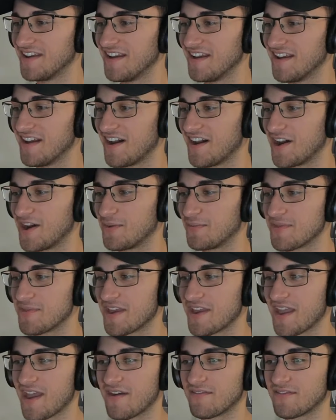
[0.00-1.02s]
They
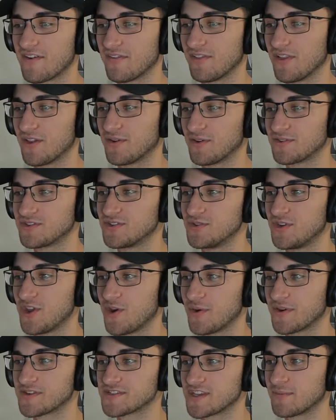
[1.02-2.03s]
have little to
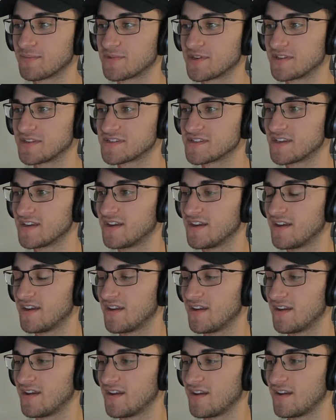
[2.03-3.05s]
no acceptance
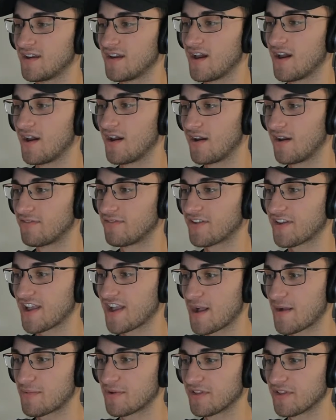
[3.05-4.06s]
of
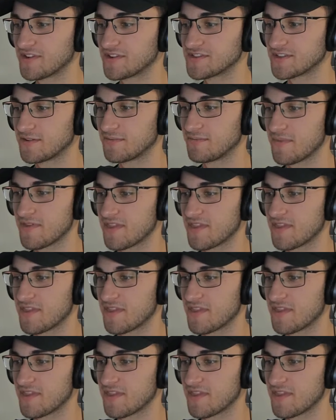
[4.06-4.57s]
capitalism.